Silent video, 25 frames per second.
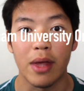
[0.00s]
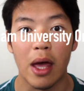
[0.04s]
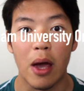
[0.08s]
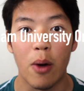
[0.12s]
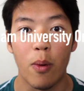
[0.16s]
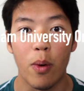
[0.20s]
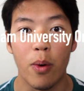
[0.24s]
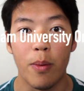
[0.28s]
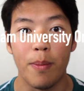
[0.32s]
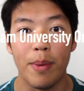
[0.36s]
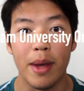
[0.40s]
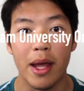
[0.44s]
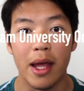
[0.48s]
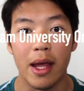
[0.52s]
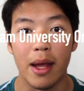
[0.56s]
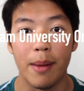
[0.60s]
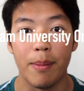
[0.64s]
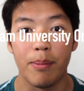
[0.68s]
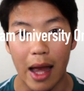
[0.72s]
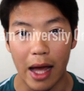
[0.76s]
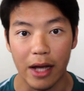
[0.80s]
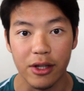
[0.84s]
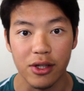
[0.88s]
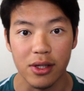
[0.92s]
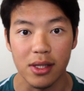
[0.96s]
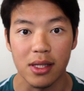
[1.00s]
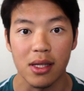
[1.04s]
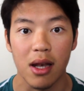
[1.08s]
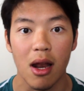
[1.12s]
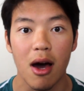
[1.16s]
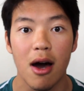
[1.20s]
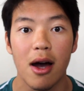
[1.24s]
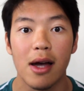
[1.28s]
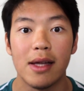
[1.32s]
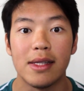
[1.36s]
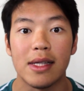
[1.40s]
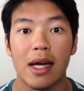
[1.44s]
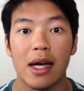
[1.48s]
There will be lecture
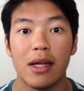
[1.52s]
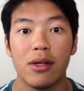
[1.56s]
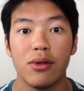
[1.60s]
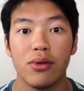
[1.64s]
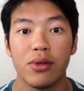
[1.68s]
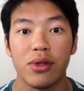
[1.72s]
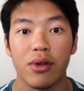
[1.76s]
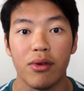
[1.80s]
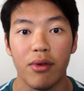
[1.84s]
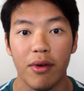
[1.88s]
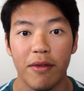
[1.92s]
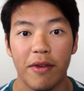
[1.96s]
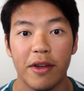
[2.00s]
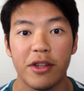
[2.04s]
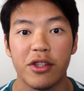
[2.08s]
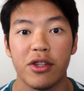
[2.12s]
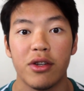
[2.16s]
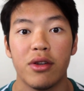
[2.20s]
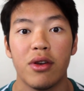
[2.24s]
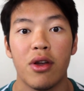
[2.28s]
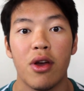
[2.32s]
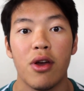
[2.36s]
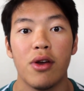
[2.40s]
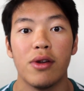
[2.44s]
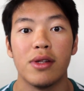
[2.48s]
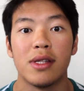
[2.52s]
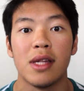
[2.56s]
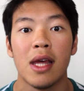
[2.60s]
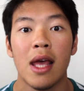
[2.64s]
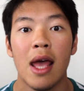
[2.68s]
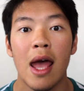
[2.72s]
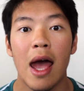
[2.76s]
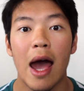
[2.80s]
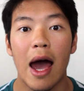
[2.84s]
slides and also revision notes